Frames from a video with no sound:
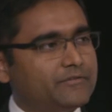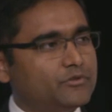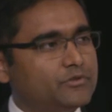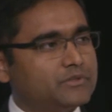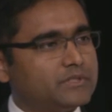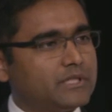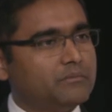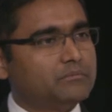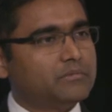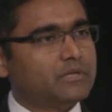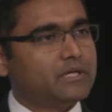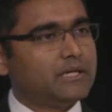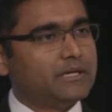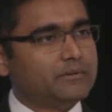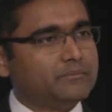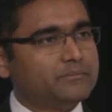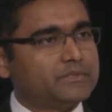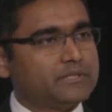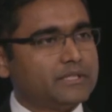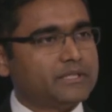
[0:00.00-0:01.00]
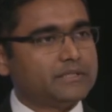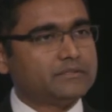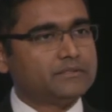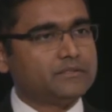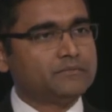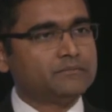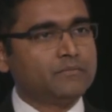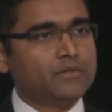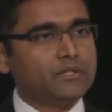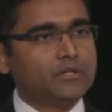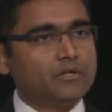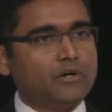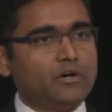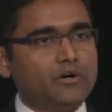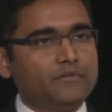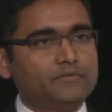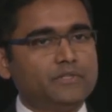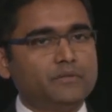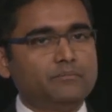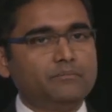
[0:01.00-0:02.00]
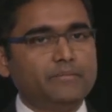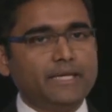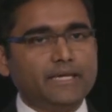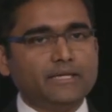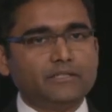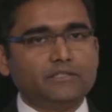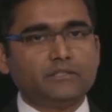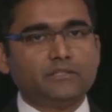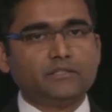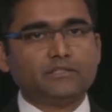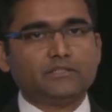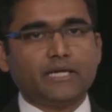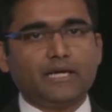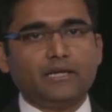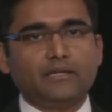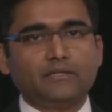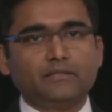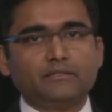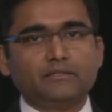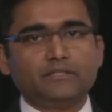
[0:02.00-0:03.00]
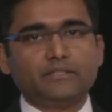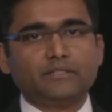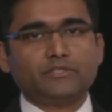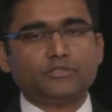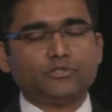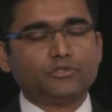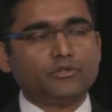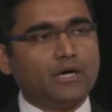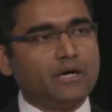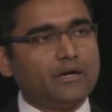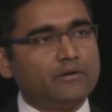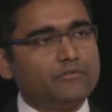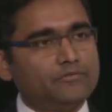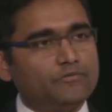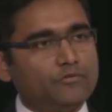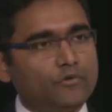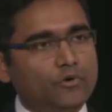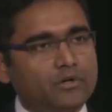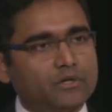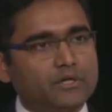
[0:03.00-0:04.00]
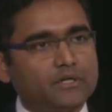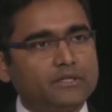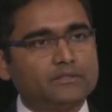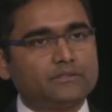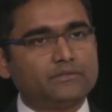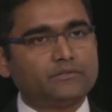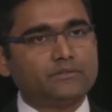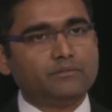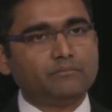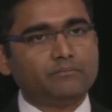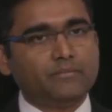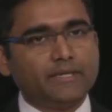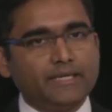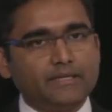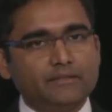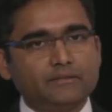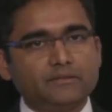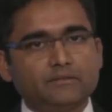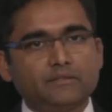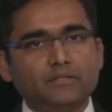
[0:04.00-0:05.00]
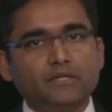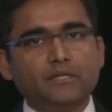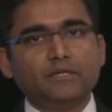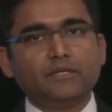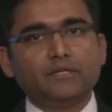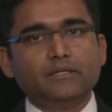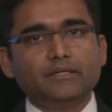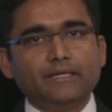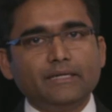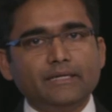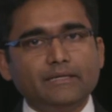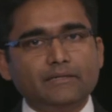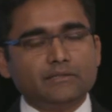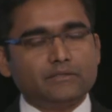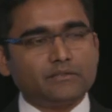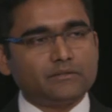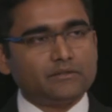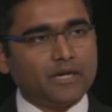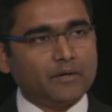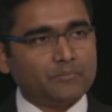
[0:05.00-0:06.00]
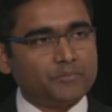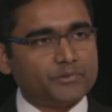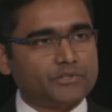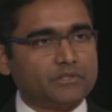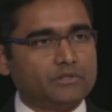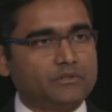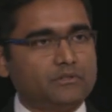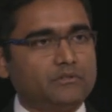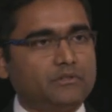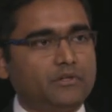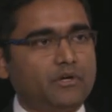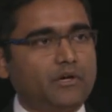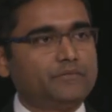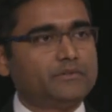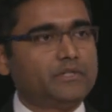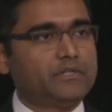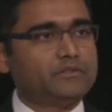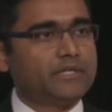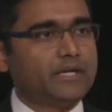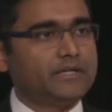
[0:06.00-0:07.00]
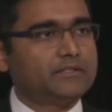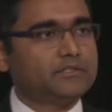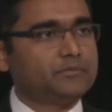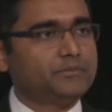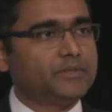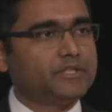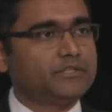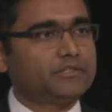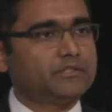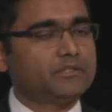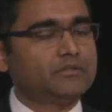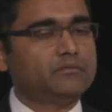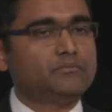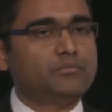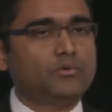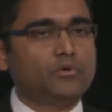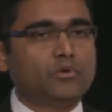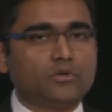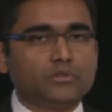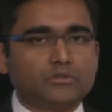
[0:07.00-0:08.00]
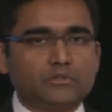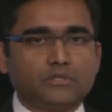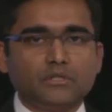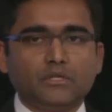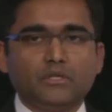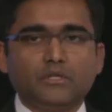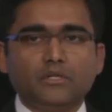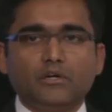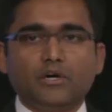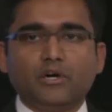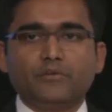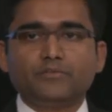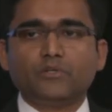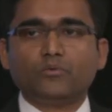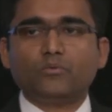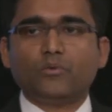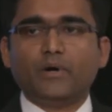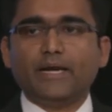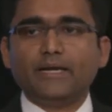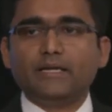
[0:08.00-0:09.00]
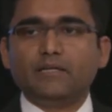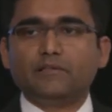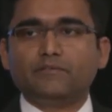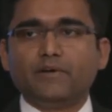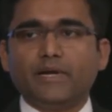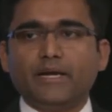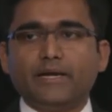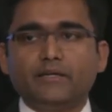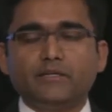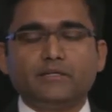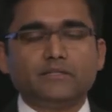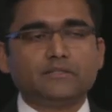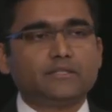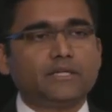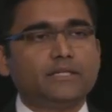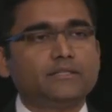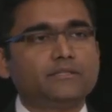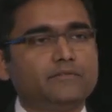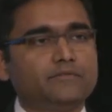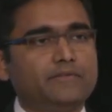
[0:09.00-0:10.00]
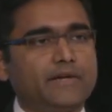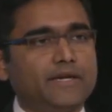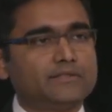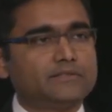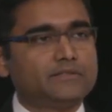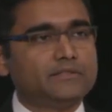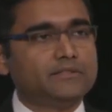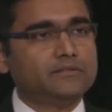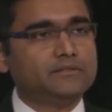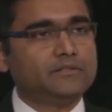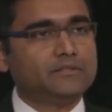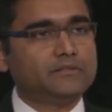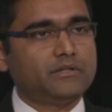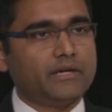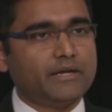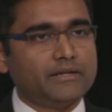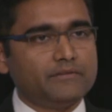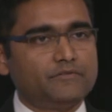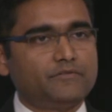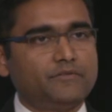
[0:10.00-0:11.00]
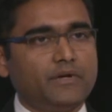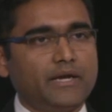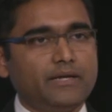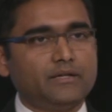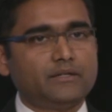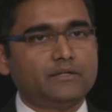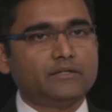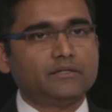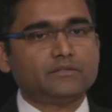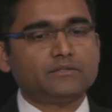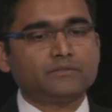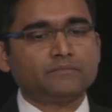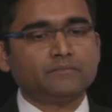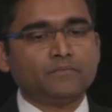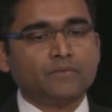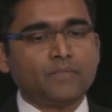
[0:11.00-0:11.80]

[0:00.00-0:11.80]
you some glimpses of the major challenges. So our focus remains interruption of the transmission, both of the wild virus and the vaccine-derived virus.